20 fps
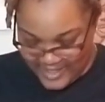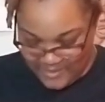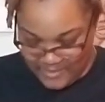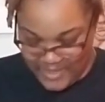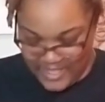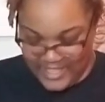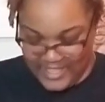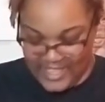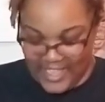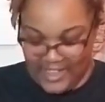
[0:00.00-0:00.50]

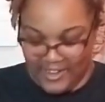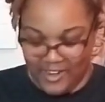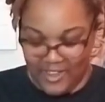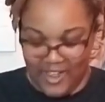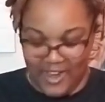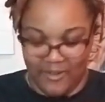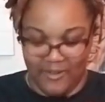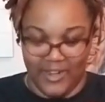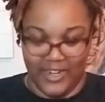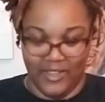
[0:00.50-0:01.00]
mean, y'all know
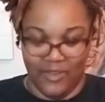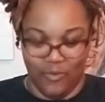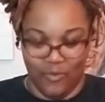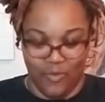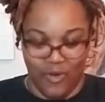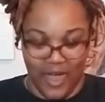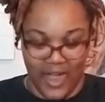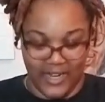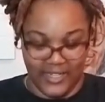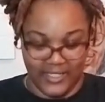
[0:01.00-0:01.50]
I already
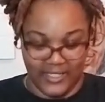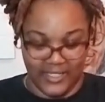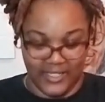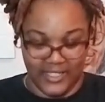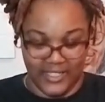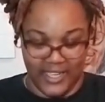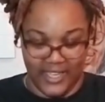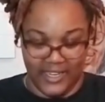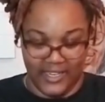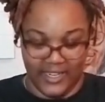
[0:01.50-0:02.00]
watched the
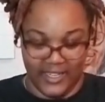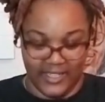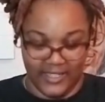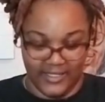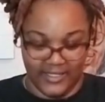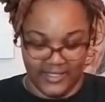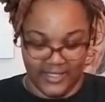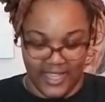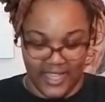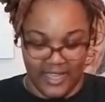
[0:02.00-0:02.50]
thing
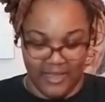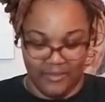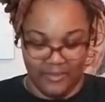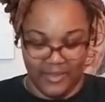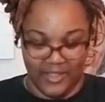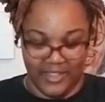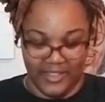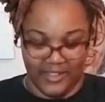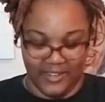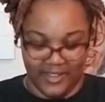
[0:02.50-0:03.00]
non-stop,
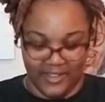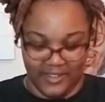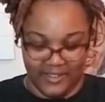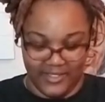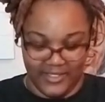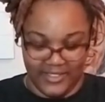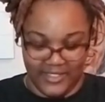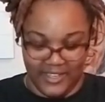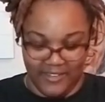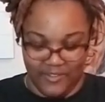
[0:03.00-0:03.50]
but you know,
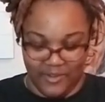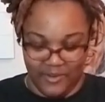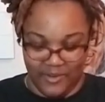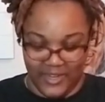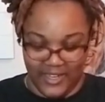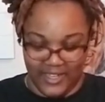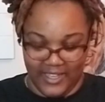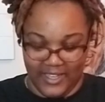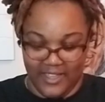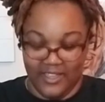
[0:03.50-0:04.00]
it's different
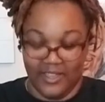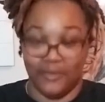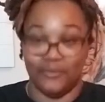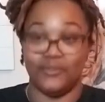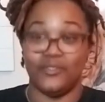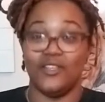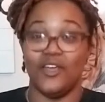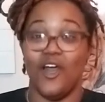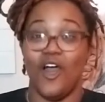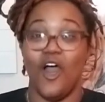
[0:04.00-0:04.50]
when it
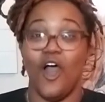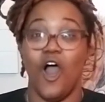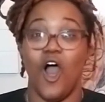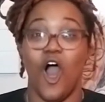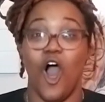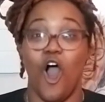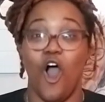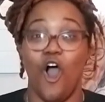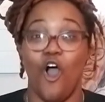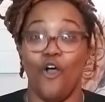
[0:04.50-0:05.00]
comes.
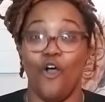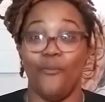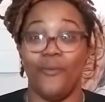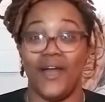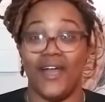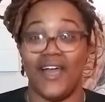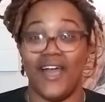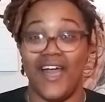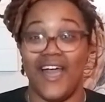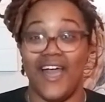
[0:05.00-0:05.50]
Oh
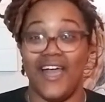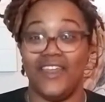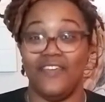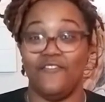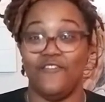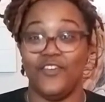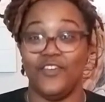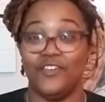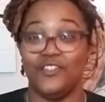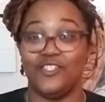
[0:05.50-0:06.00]
my God, it
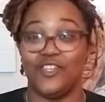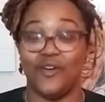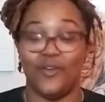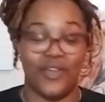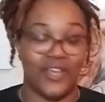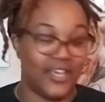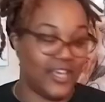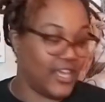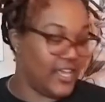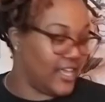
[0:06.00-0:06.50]
feels so
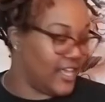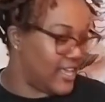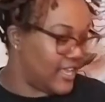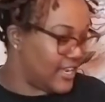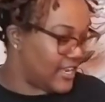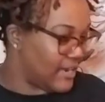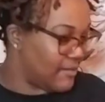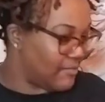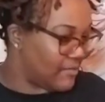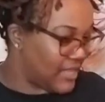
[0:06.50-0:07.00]

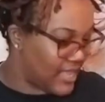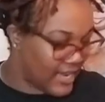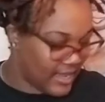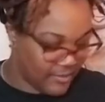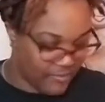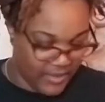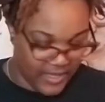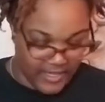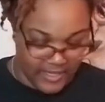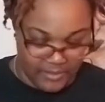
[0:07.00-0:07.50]
good. I'm
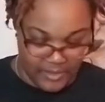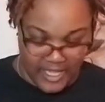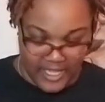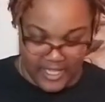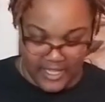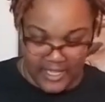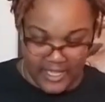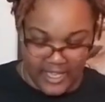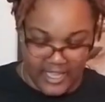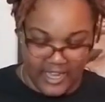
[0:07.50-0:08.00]
glad I picked
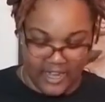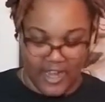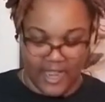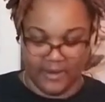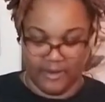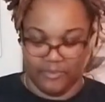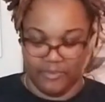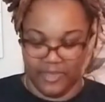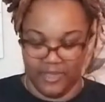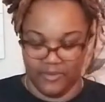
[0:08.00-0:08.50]
pink. I
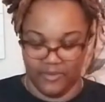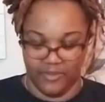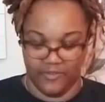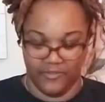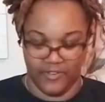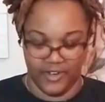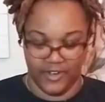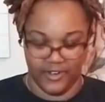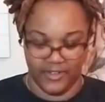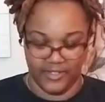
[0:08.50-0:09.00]
grabbed the pink
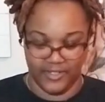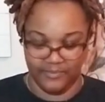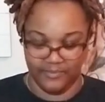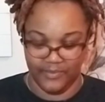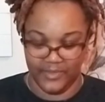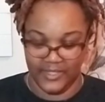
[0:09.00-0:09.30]
one first.